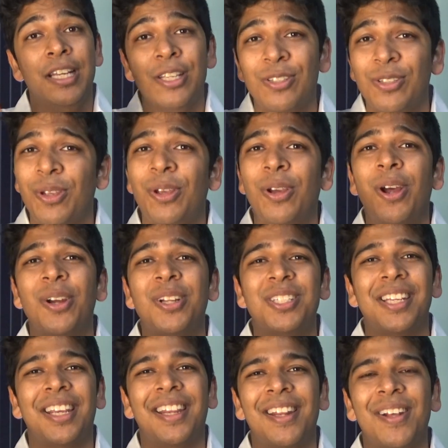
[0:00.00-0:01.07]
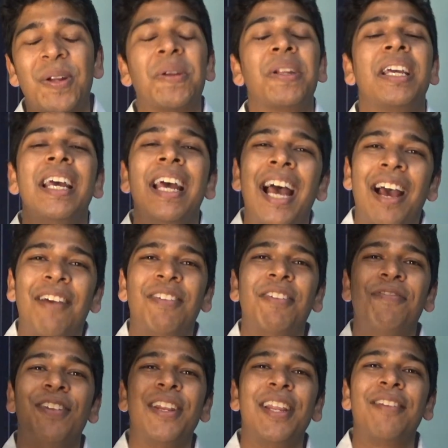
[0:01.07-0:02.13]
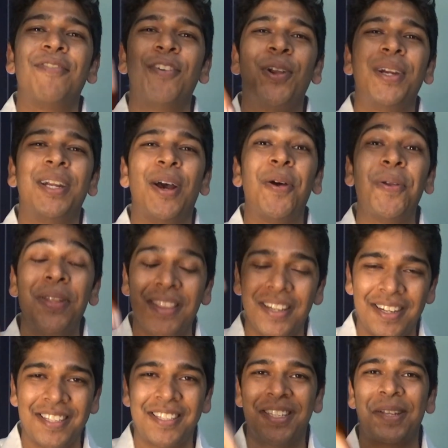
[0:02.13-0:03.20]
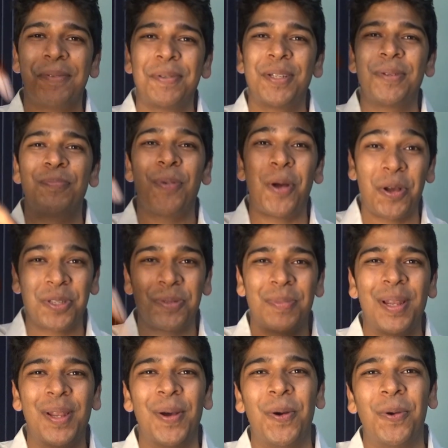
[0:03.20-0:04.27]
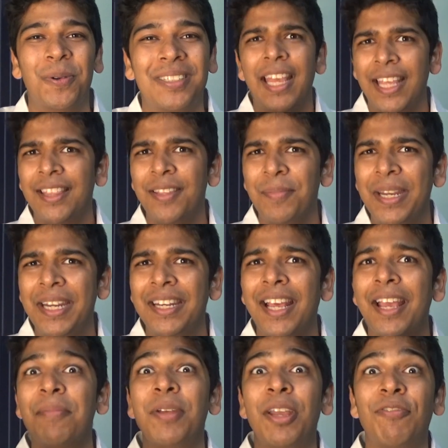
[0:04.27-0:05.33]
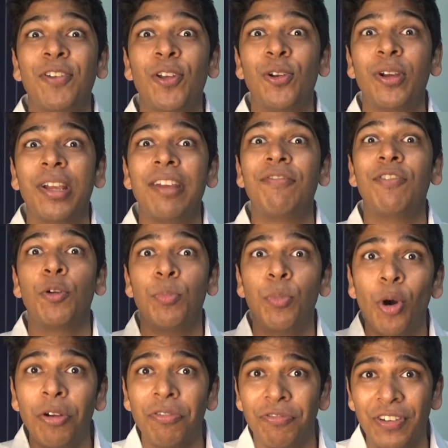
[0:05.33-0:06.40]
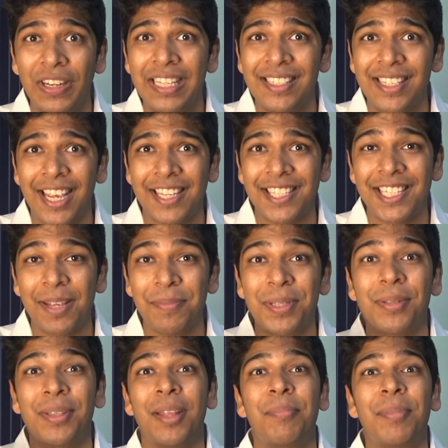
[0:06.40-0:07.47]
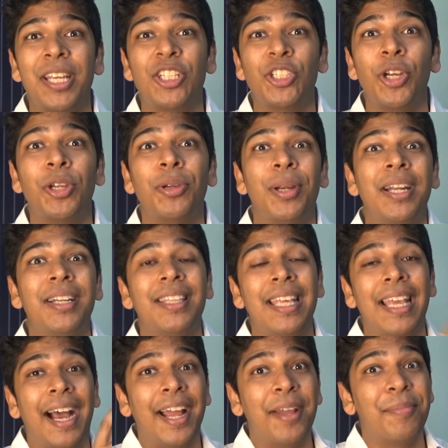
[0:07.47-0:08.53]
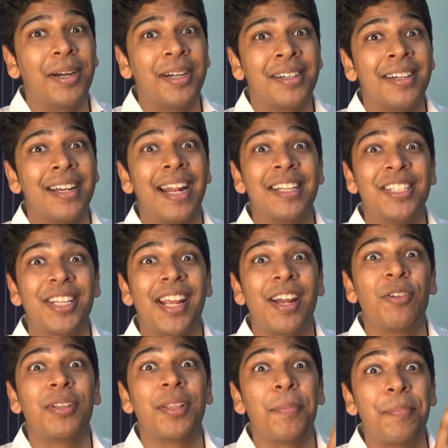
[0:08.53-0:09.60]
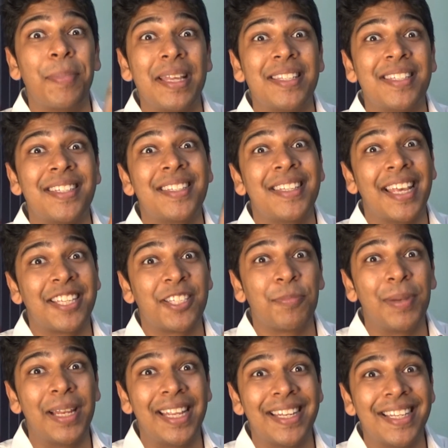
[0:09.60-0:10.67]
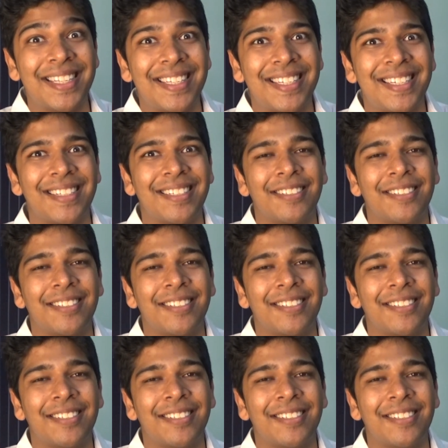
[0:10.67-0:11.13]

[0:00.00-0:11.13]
So you gotta check it out. I've left a link for it down in the description box below. In the meantime, if you're looking for more free sex tips, then make sure you hit the I button and check out the best sex playlist.